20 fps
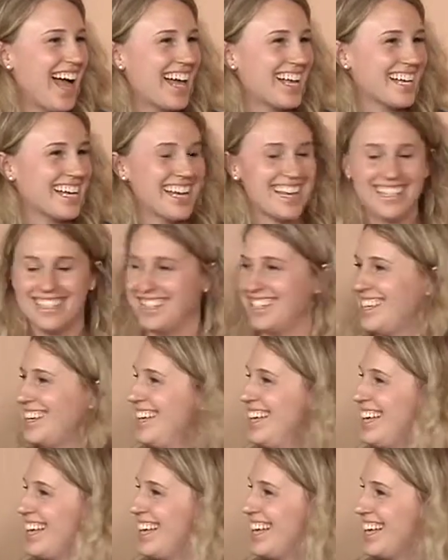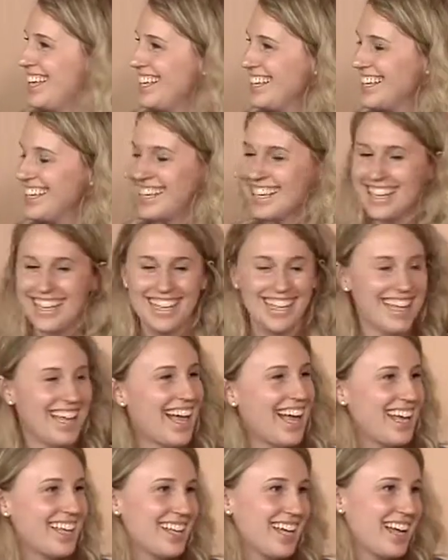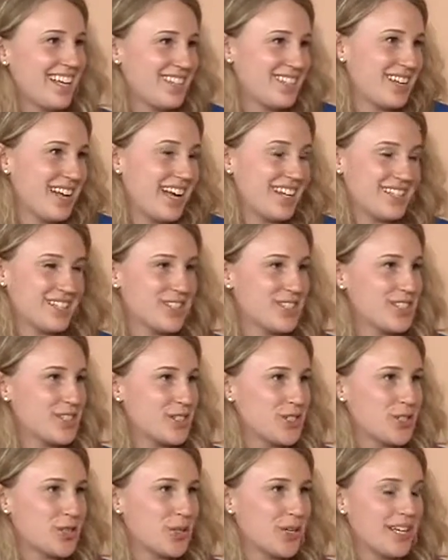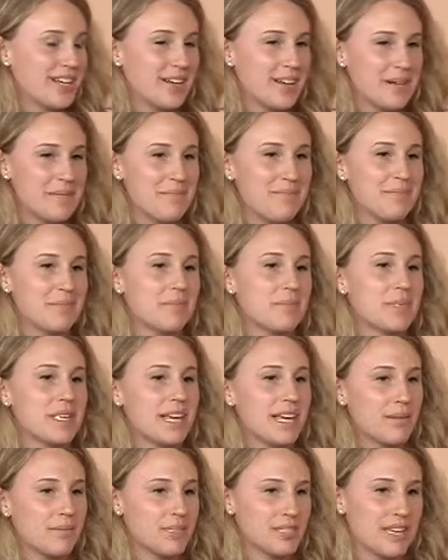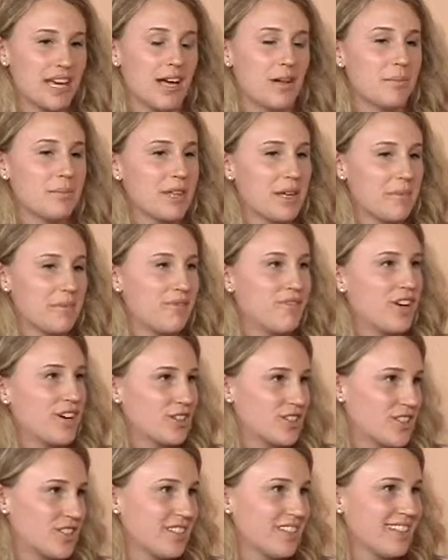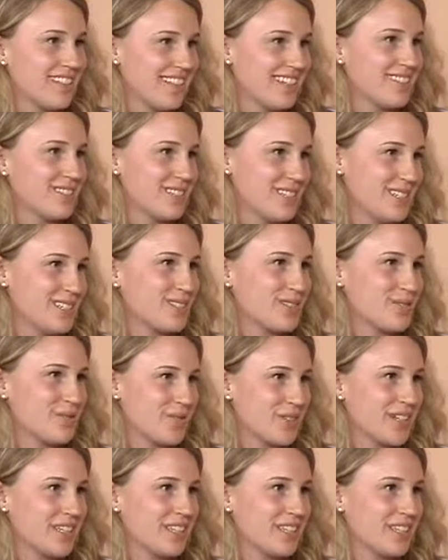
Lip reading: I can't. I just enjoyed being able to help them functionally. Is really